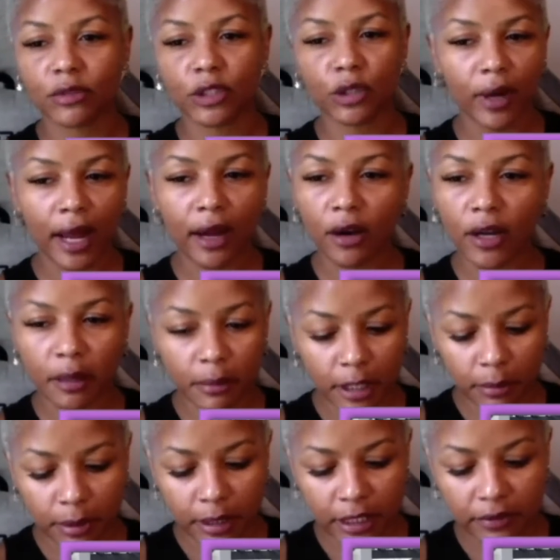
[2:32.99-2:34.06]
you're not gonna get me
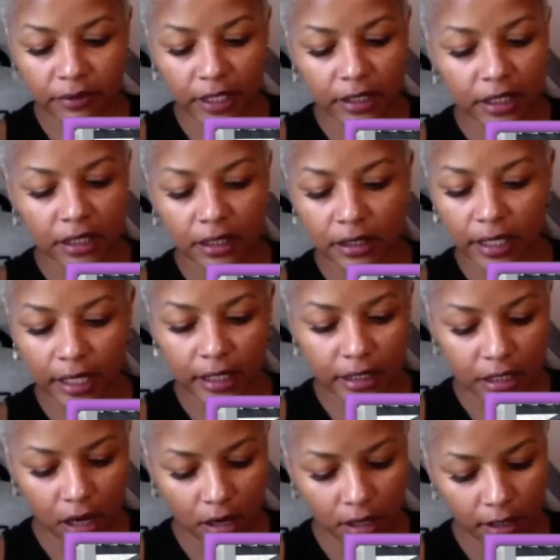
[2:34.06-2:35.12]
to believe nothing that
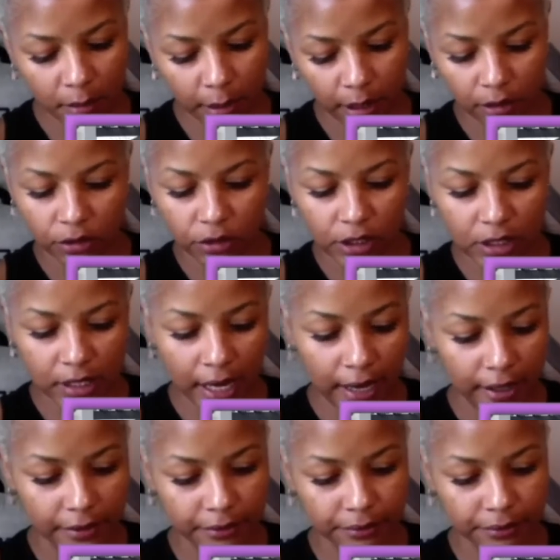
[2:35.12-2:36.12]
he's talking about. You're just not.